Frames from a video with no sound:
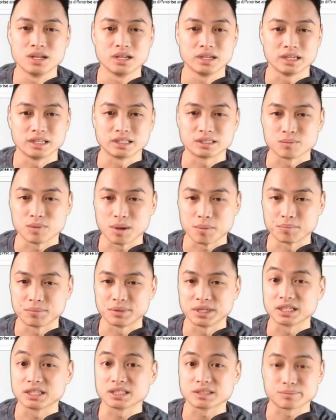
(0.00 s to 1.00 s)
It's my
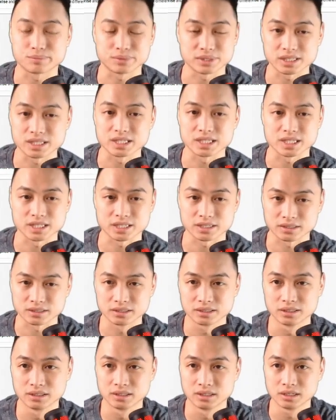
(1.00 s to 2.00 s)
biggest position.
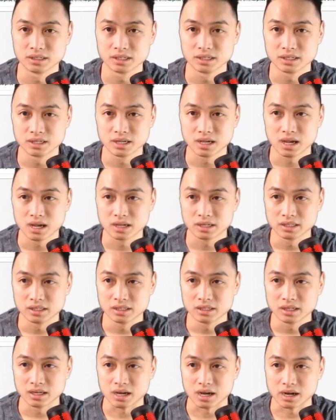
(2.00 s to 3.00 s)

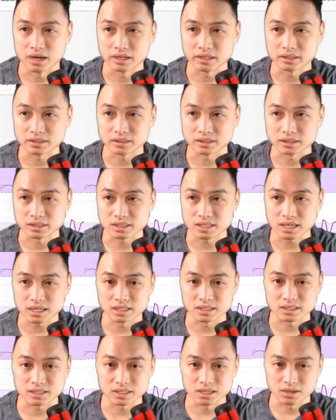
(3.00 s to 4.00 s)
All right, the
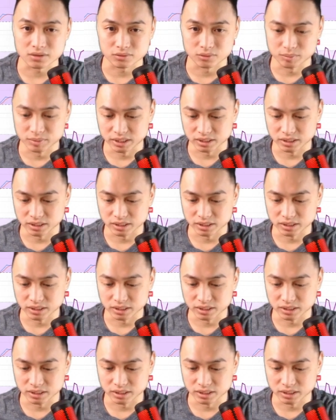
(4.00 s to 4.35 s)
second stock we'll be